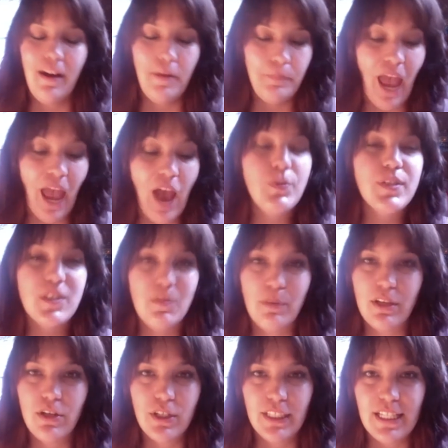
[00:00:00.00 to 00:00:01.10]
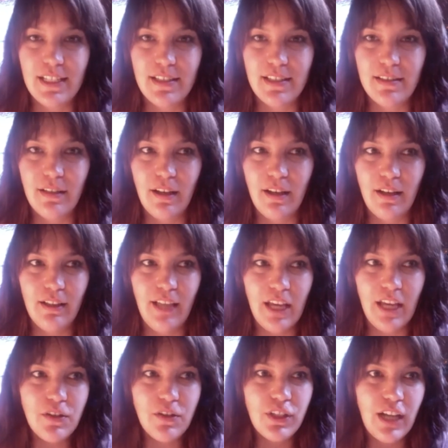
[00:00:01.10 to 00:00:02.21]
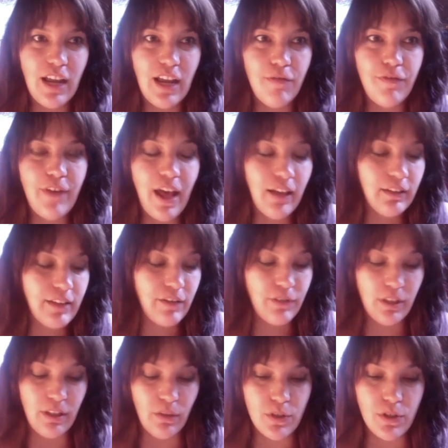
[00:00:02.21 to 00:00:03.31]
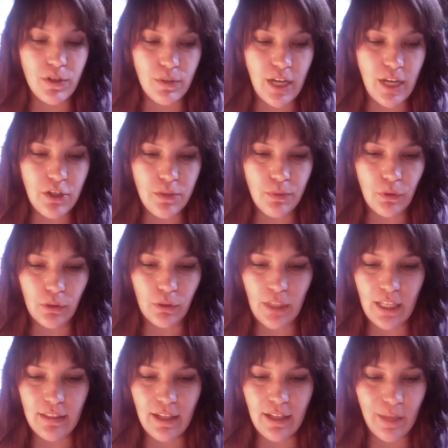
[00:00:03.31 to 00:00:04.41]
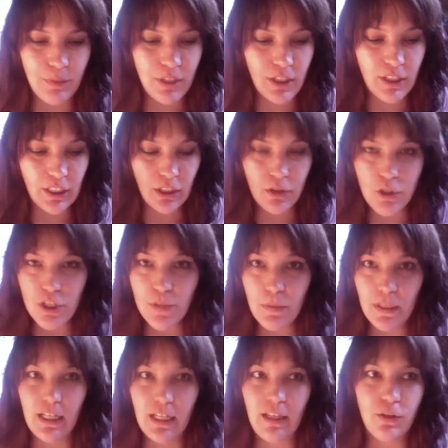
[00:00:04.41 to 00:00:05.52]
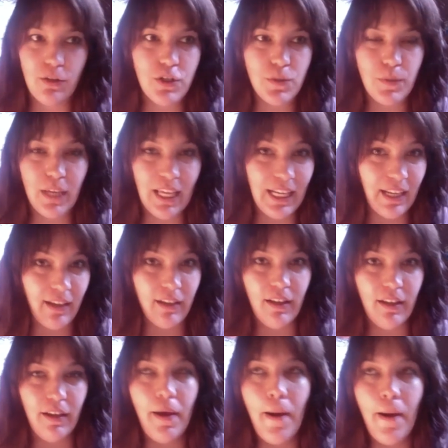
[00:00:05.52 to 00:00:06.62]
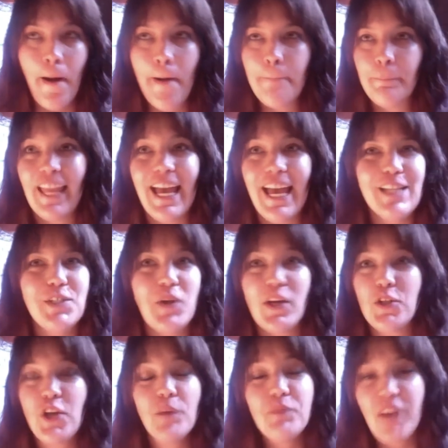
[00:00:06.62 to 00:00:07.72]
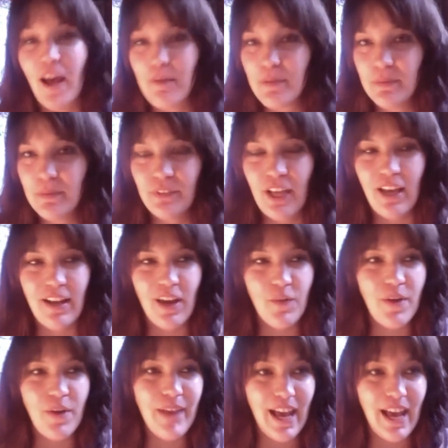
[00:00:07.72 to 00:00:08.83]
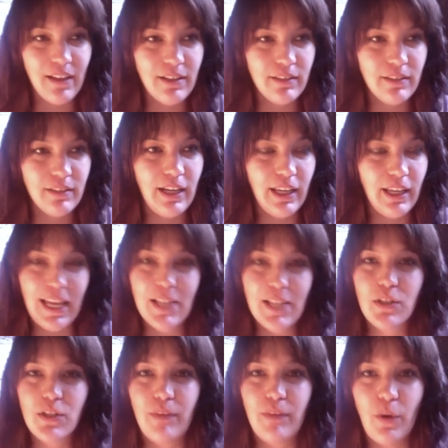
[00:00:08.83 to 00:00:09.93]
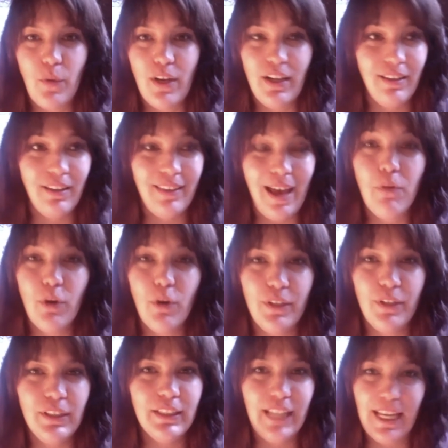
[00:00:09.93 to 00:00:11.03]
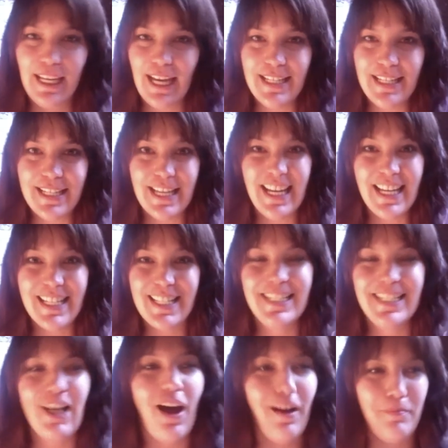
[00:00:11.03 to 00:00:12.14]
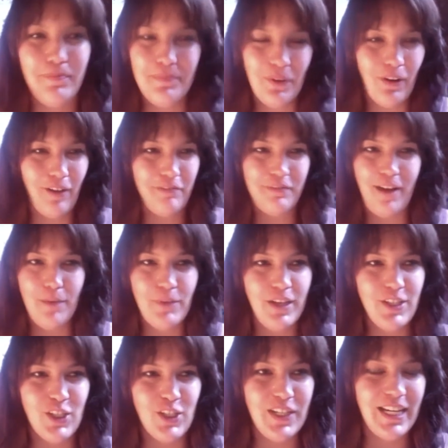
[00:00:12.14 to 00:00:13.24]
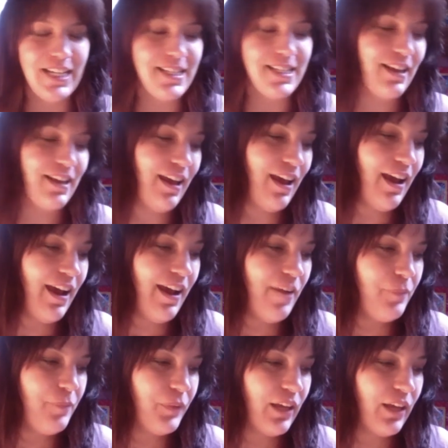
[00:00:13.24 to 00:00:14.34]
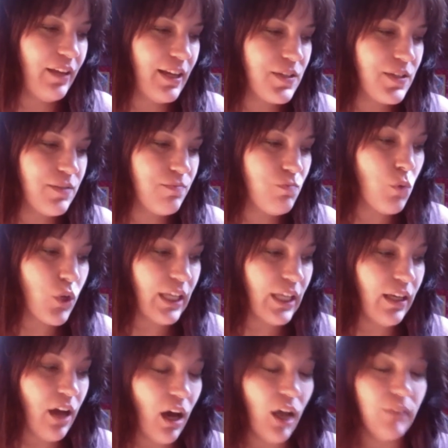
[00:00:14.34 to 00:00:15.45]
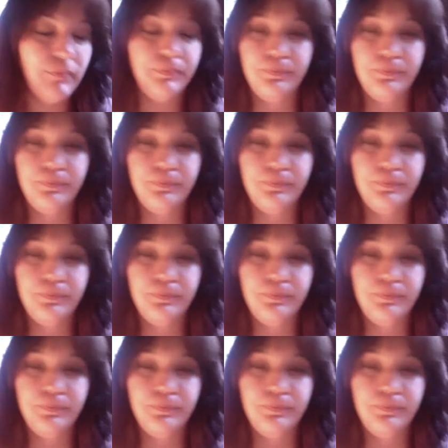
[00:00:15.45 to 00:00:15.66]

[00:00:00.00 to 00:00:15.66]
I was speechless. The energy that I felt, everything was so tangible. And I kept hearing, You're just beginning, you're just beginning so I jumped up and I ran back and I canceled my wedding at that moment. Like I said, it's up, off, I'm not doing this. And next morning on,